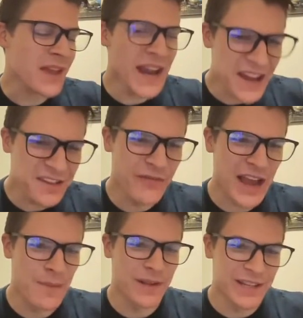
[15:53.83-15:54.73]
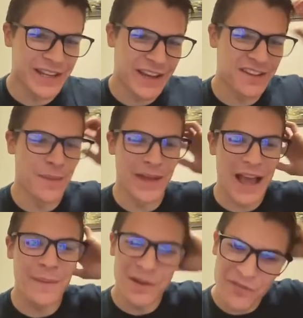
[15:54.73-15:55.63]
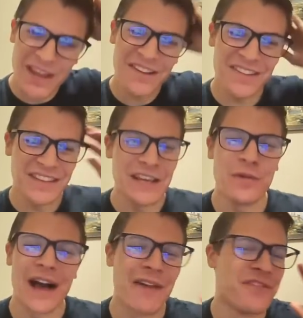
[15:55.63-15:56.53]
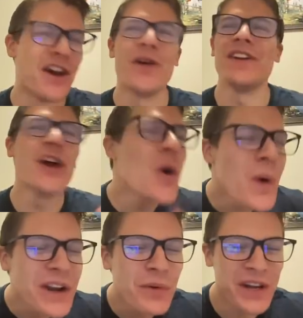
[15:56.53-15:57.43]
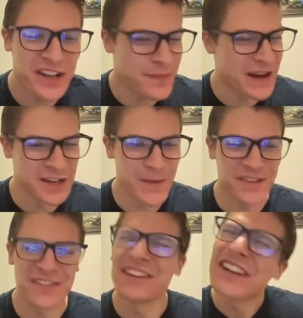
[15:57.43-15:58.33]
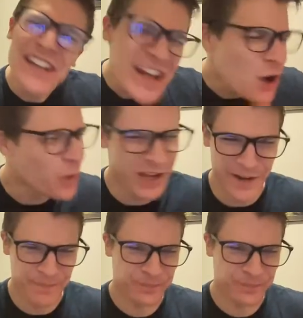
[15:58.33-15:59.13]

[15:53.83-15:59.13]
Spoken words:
it has some viability, because I'm convinced he will have no one would expect the missiles. No one.